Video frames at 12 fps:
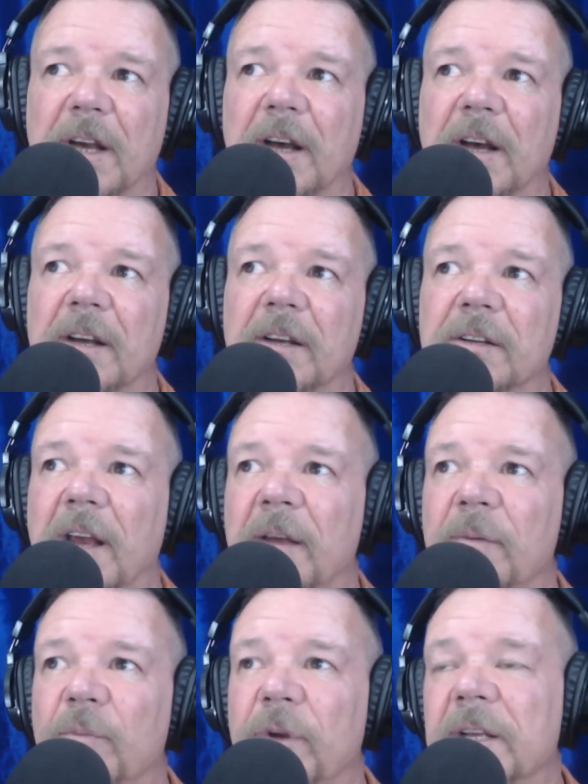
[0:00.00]

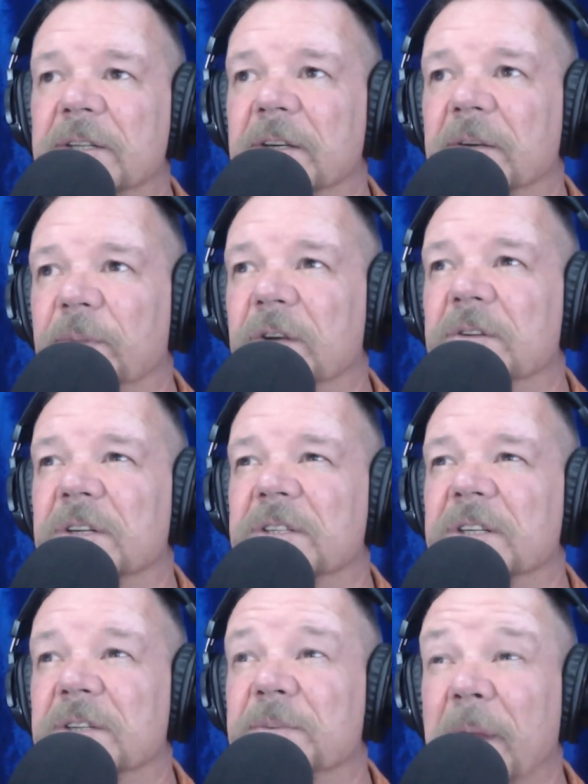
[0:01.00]
and we need to, because it's
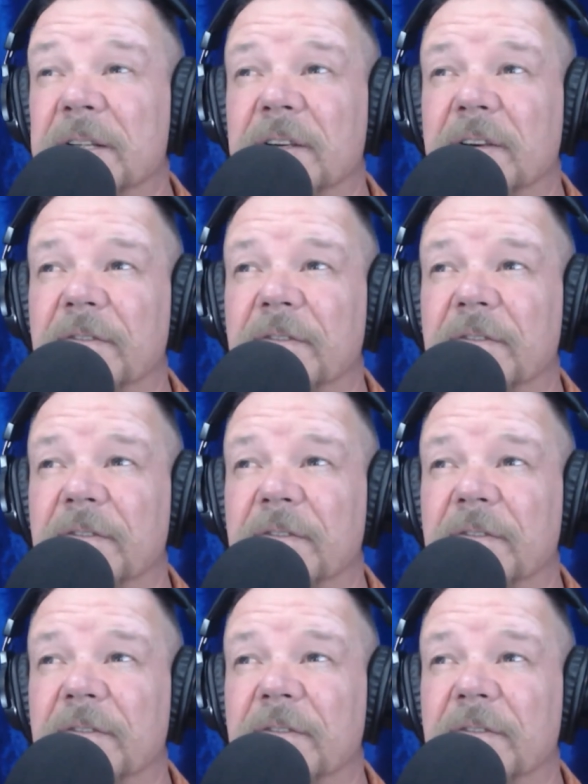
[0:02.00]
expensive.